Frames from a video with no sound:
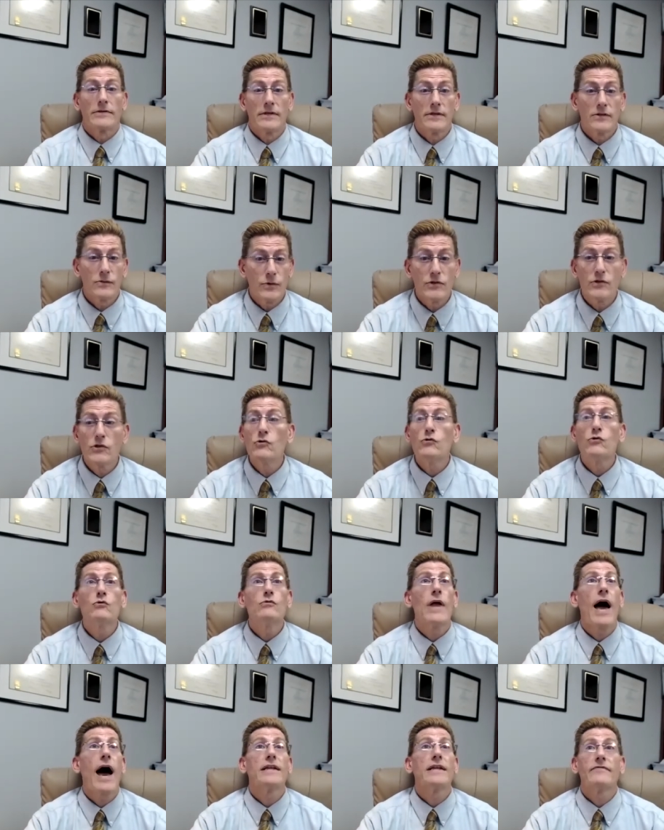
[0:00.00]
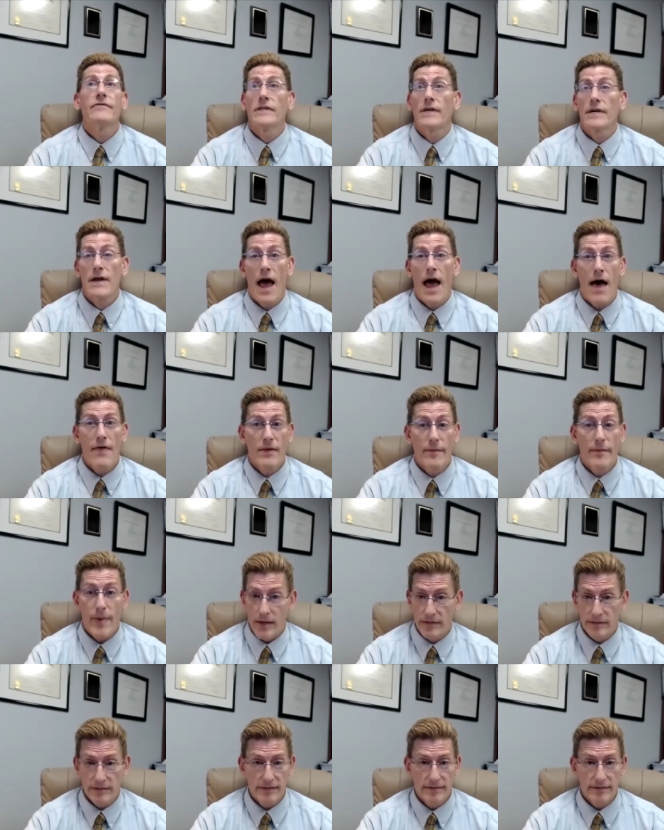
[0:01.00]
This was, you do not even get on the
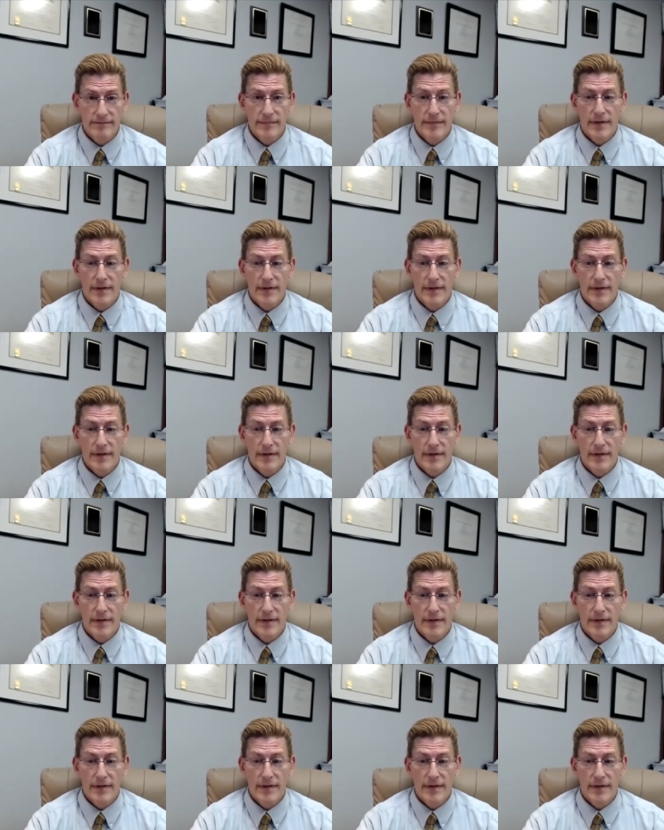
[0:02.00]
bus.